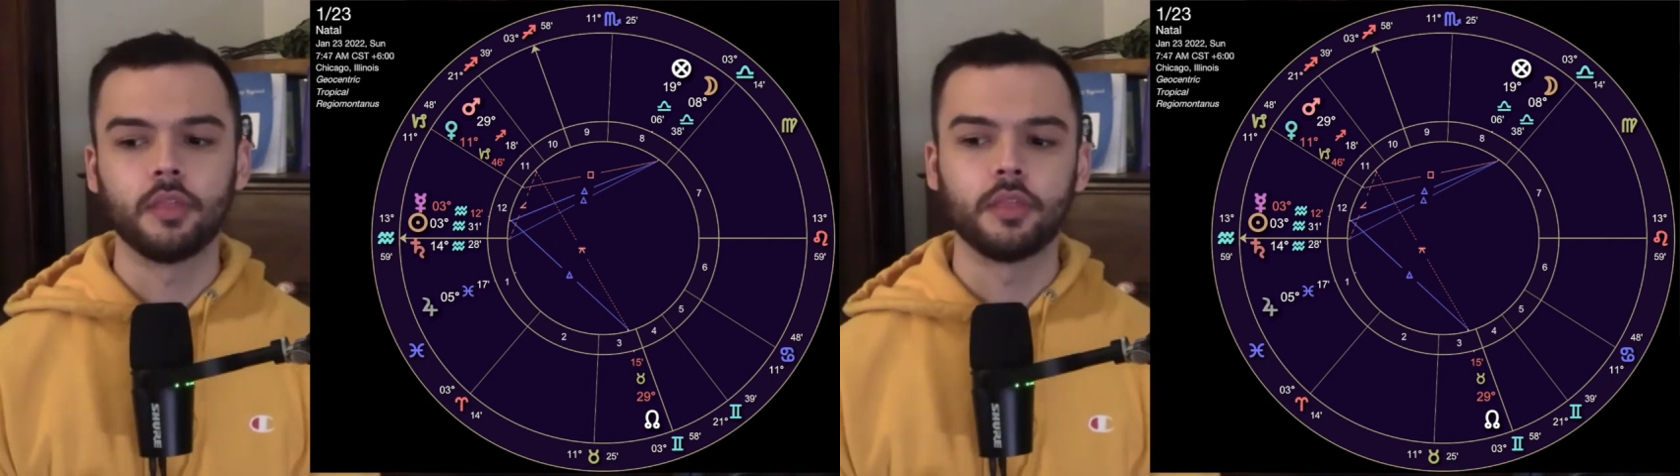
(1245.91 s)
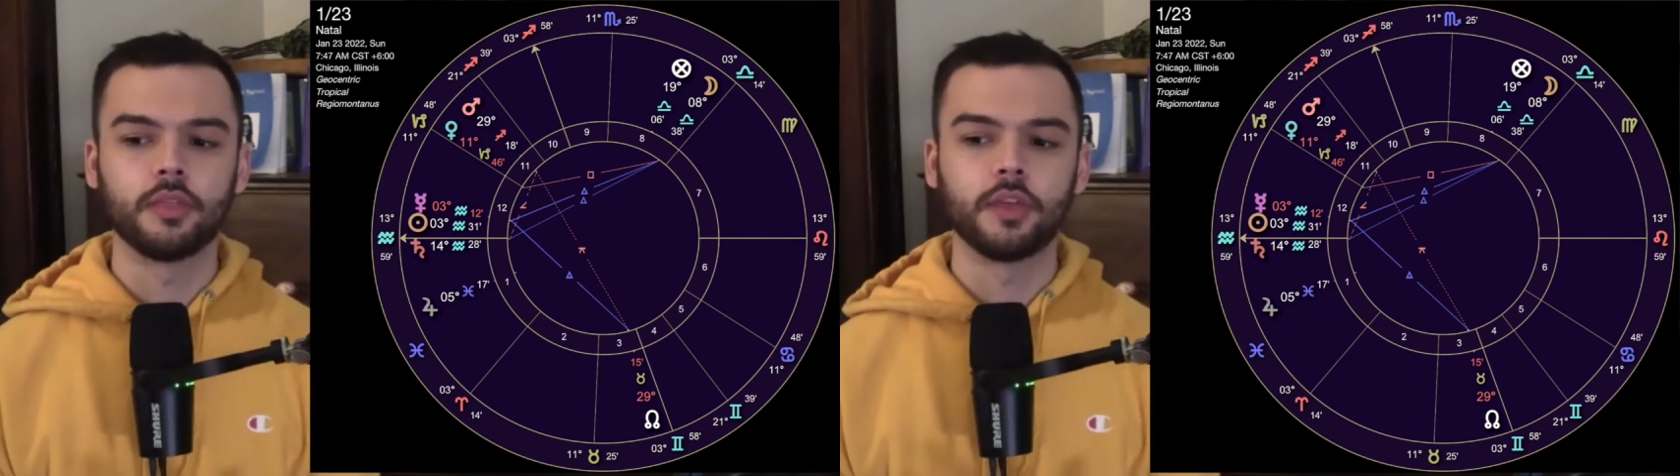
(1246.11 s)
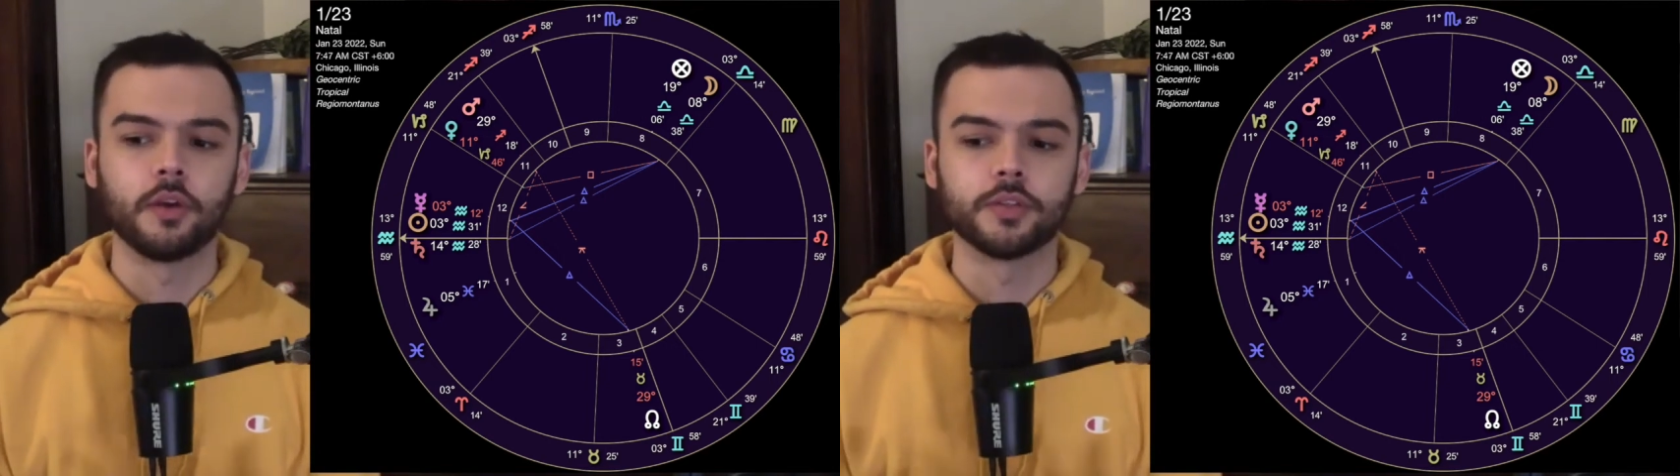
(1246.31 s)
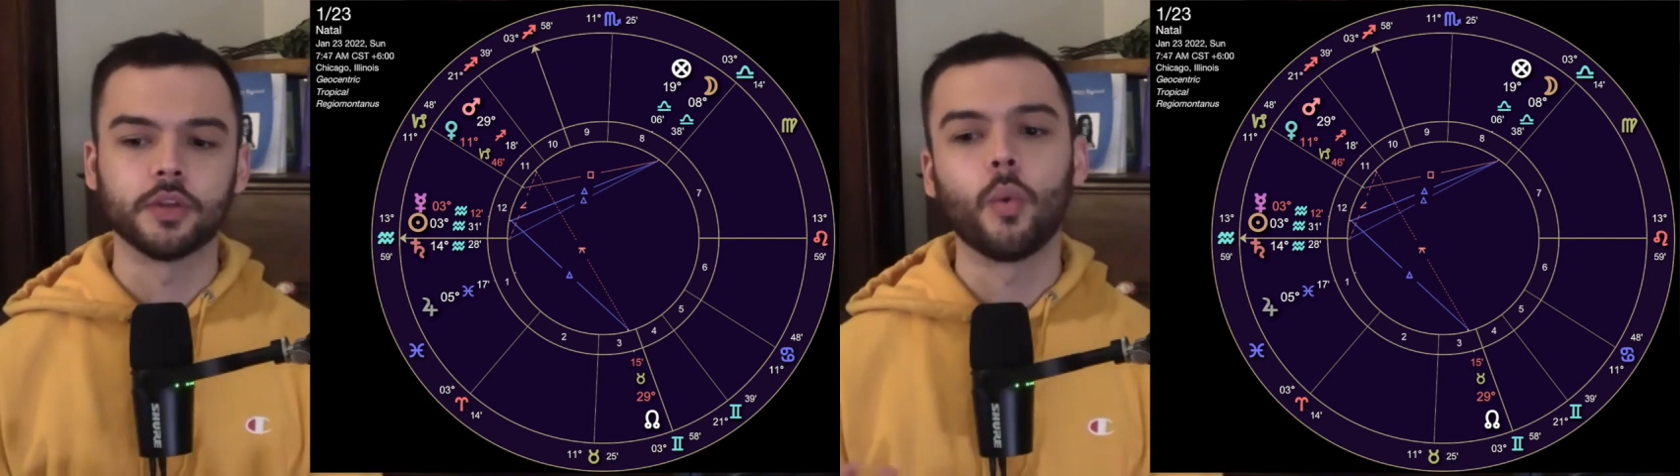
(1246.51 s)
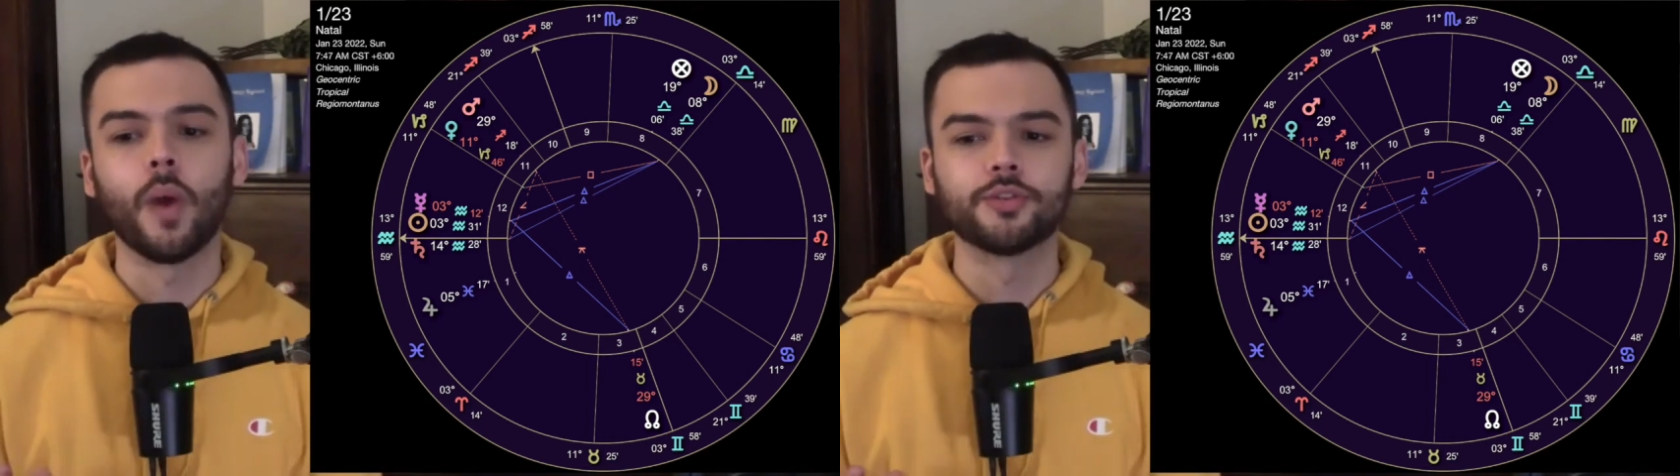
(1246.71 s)
There's a
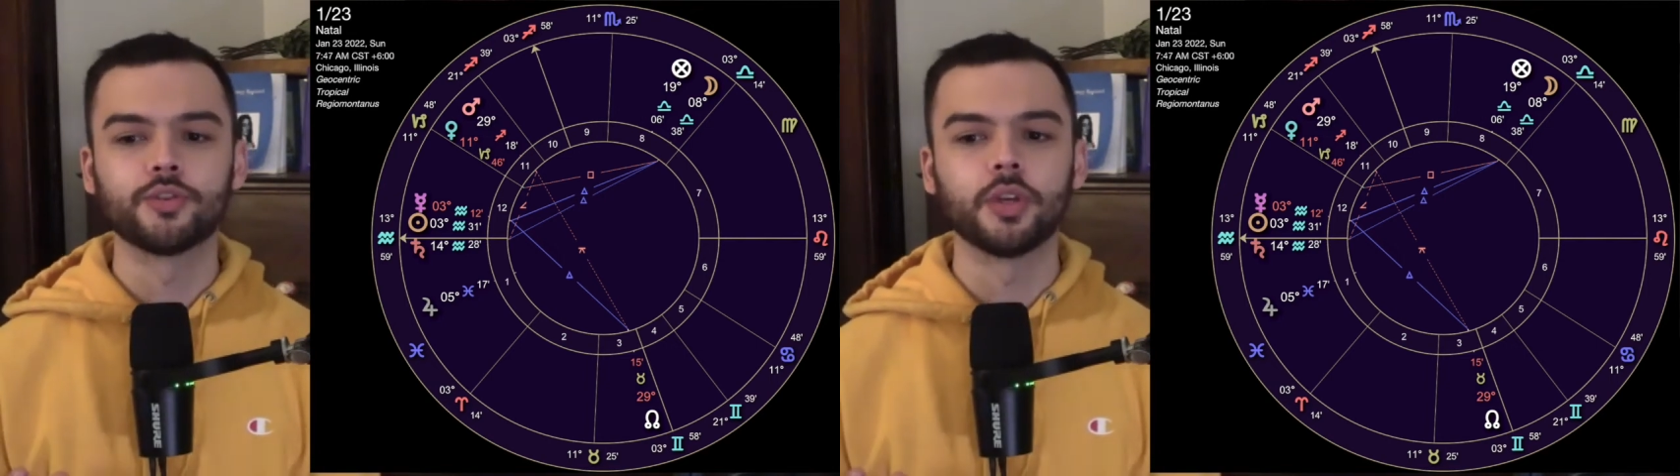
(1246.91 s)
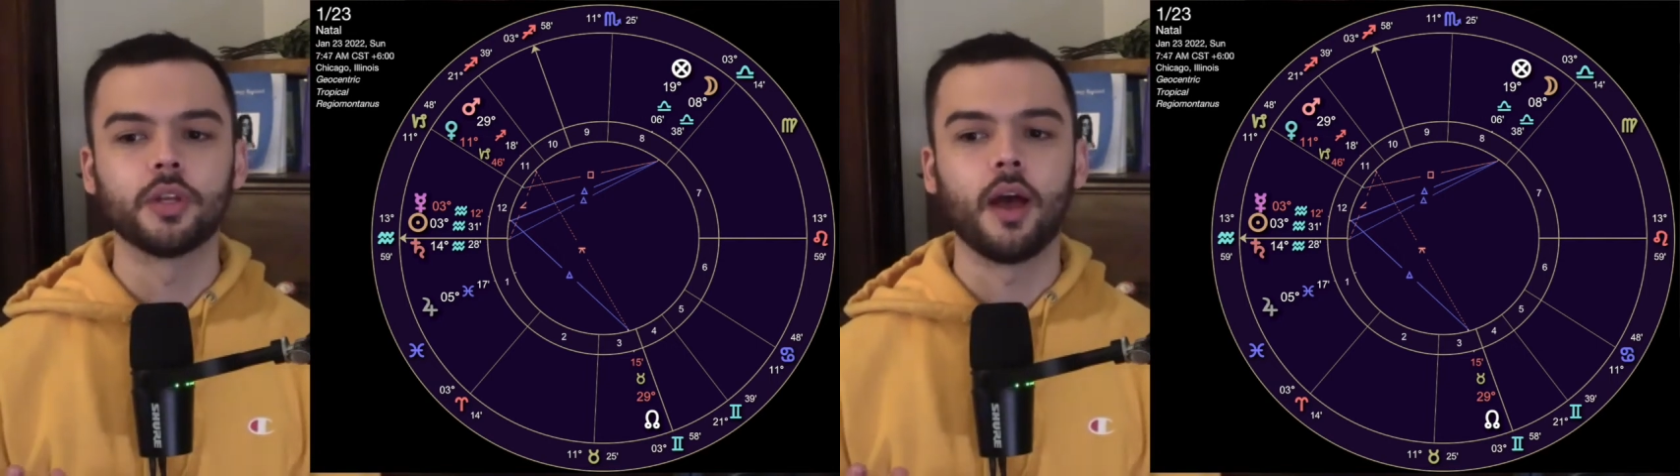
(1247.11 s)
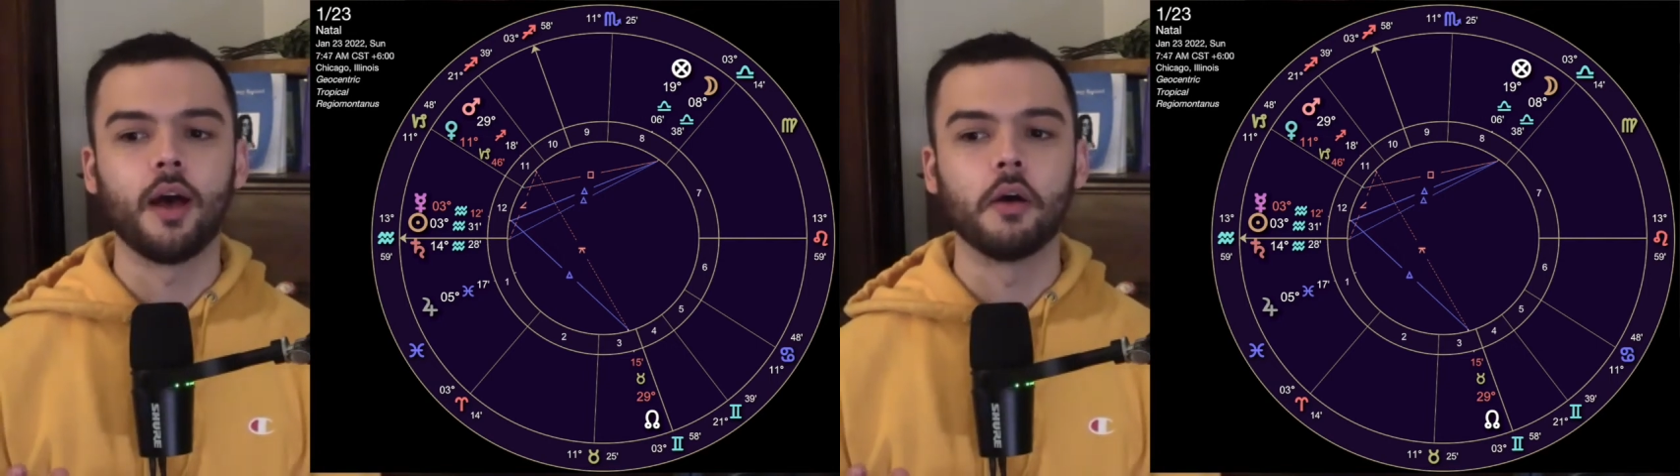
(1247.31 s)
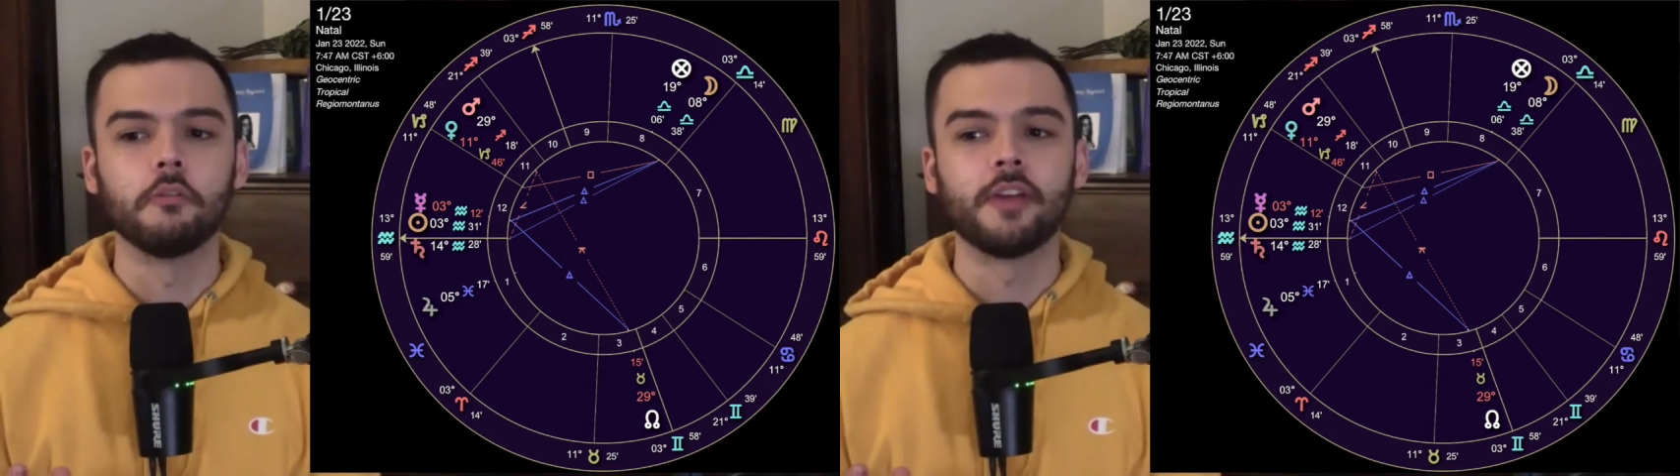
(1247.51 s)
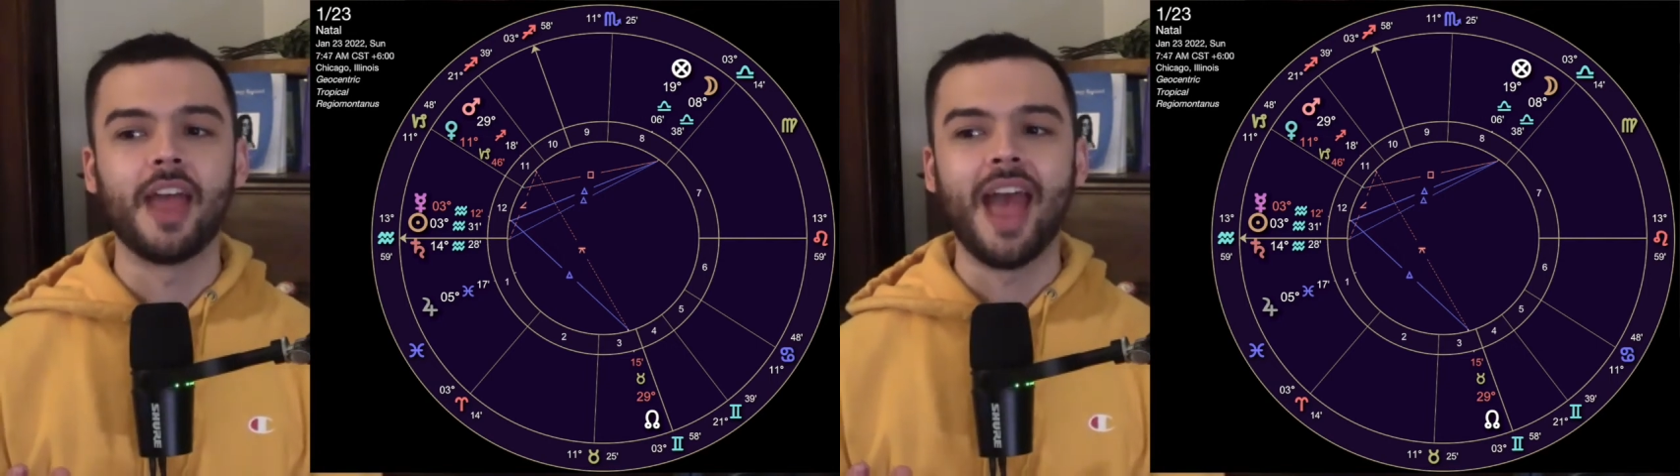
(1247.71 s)
question of